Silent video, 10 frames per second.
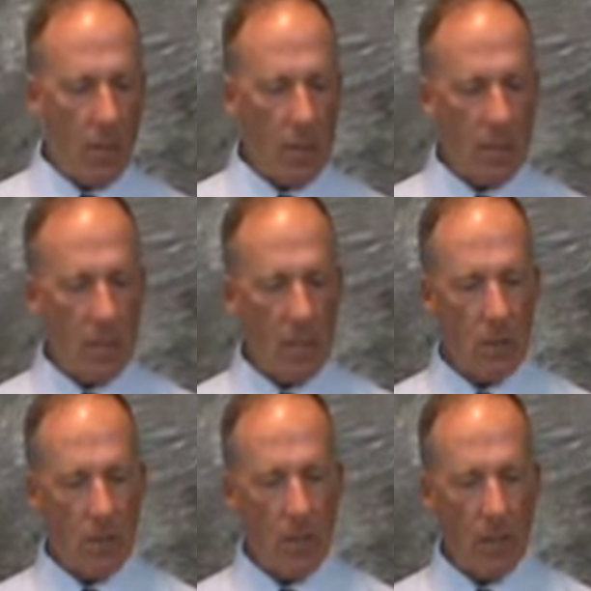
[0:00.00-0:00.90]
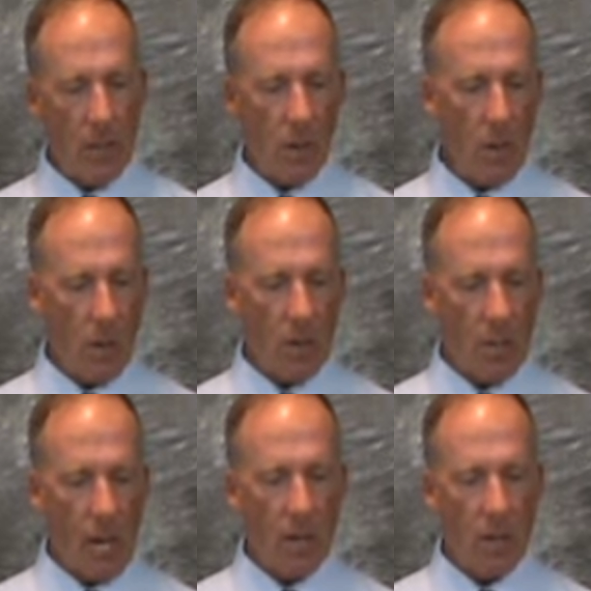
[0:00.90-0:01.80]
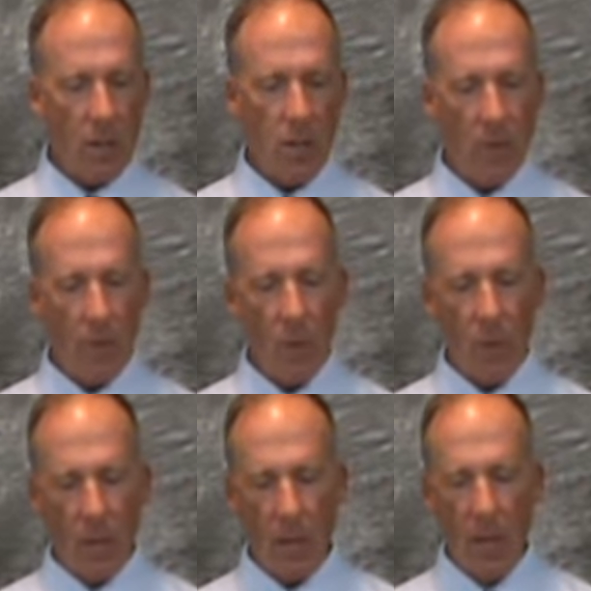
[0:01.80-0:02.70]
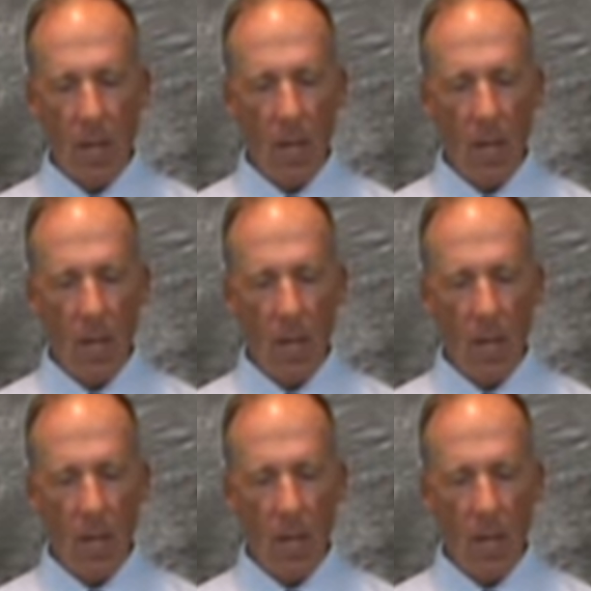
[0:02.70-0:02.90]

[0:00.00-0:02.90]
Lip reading: which means repeat to the coda sign and then jump forward.